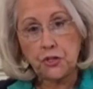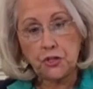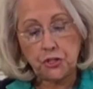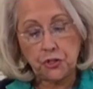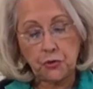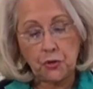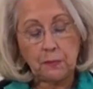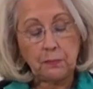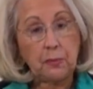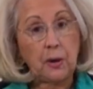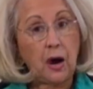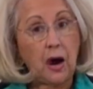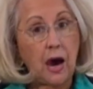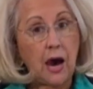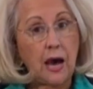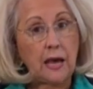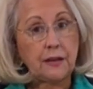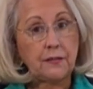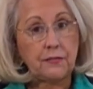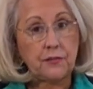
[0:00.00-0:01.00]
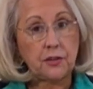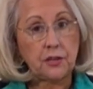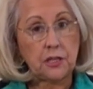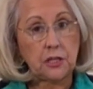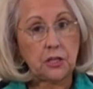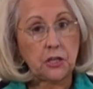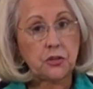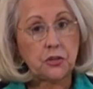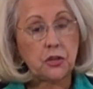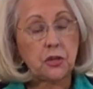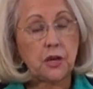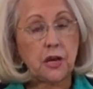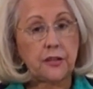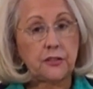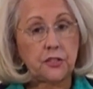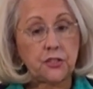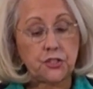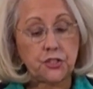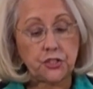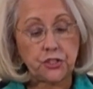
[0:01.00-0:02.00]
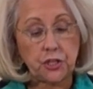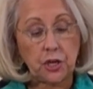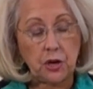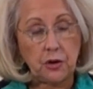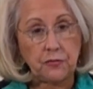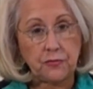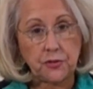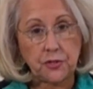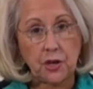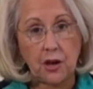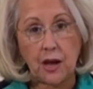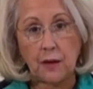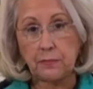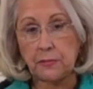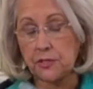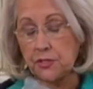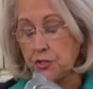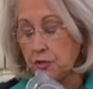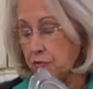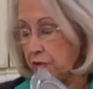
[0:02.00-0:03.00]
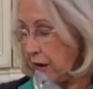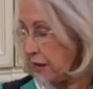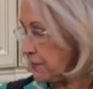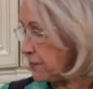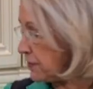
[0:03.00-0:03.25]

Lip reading: do a pot if you're going to cook on the stove top. It's great